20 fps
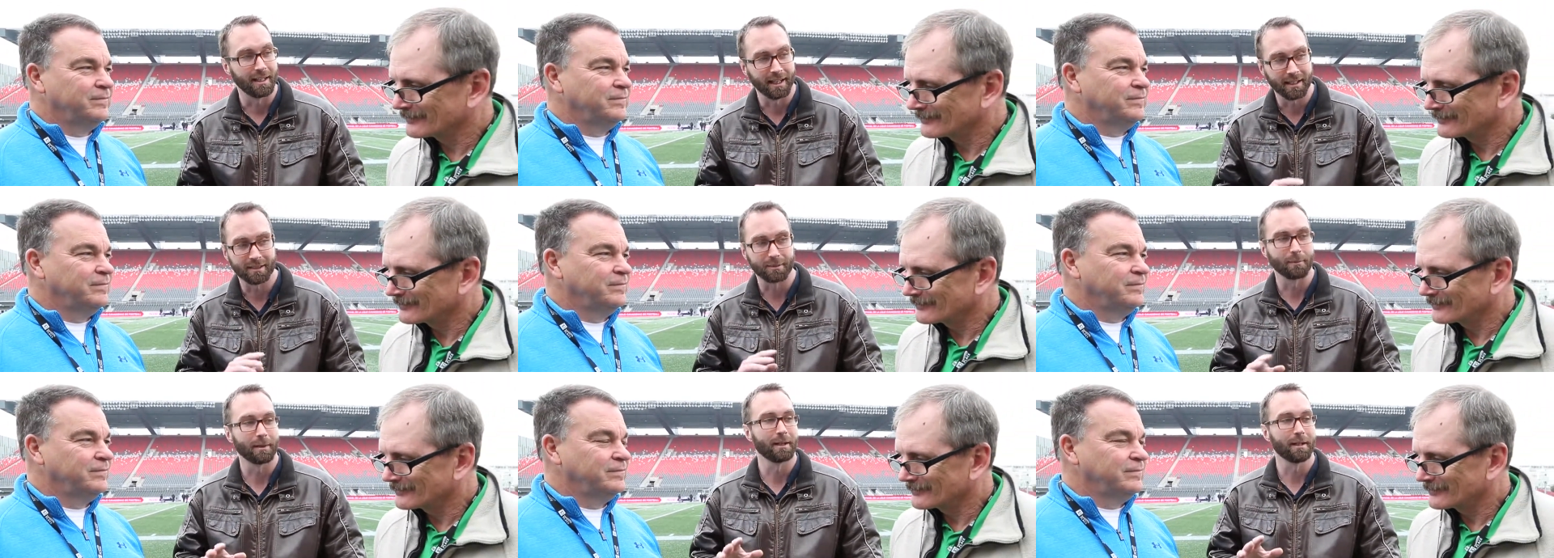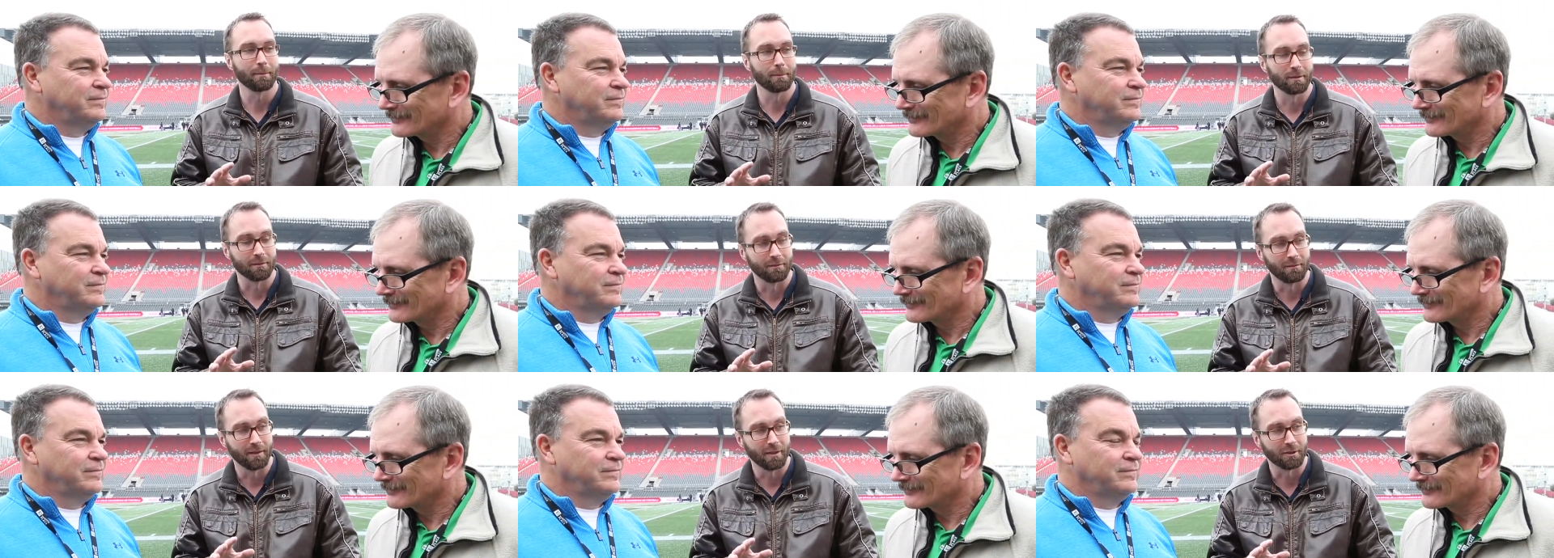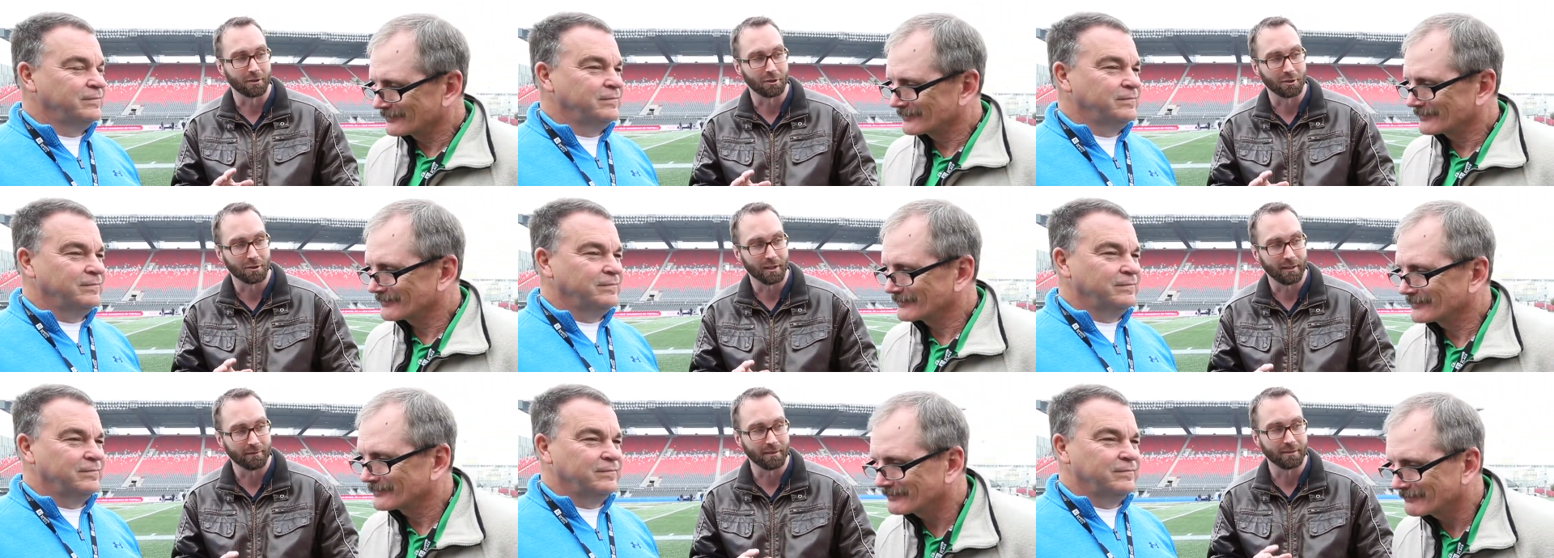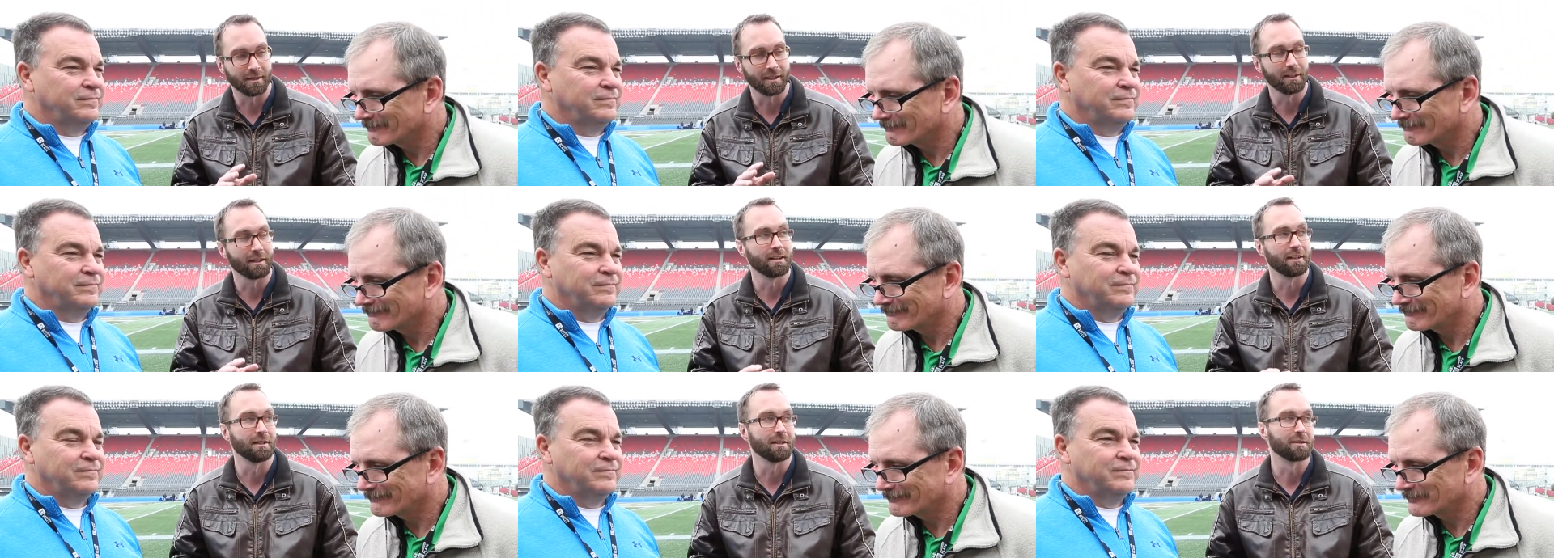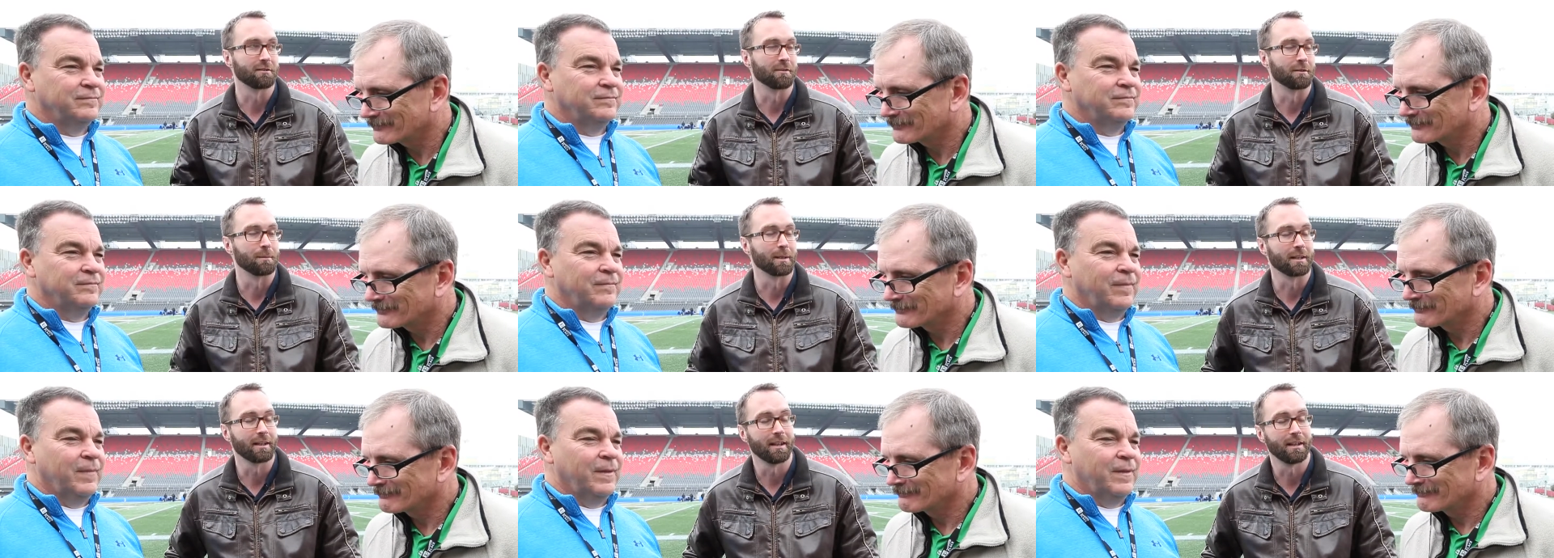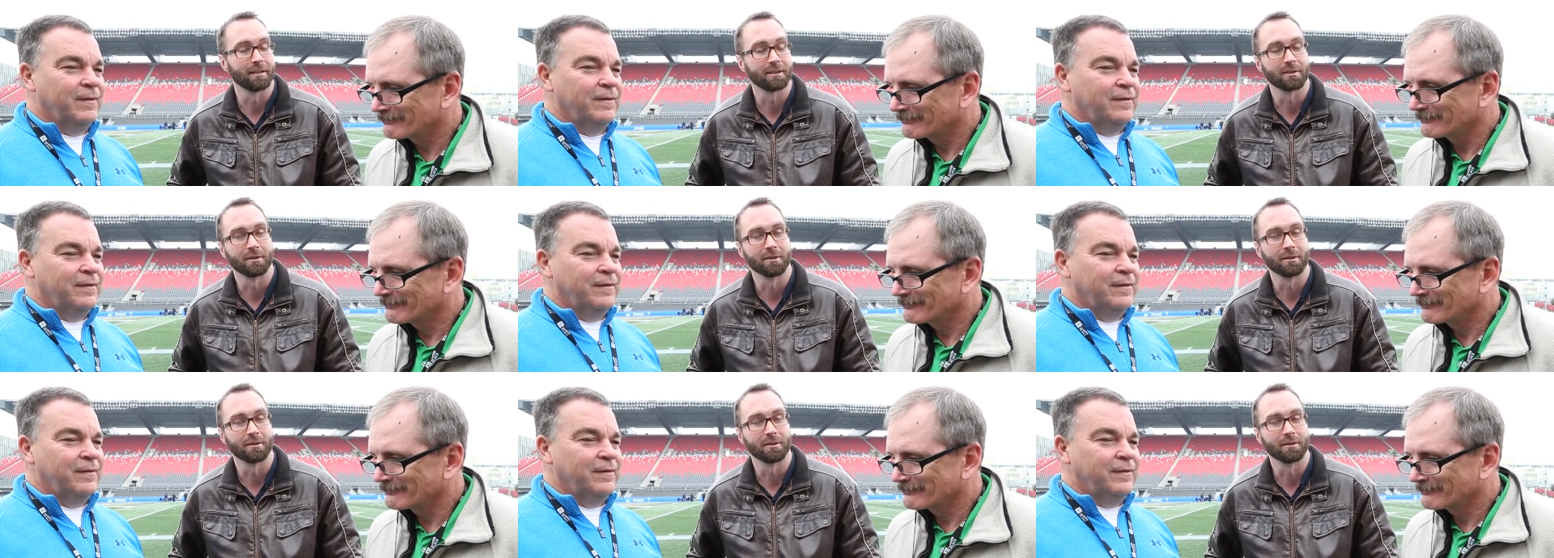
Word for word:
Speaker 1: he hasn't been able to finish after taking hits from the guy.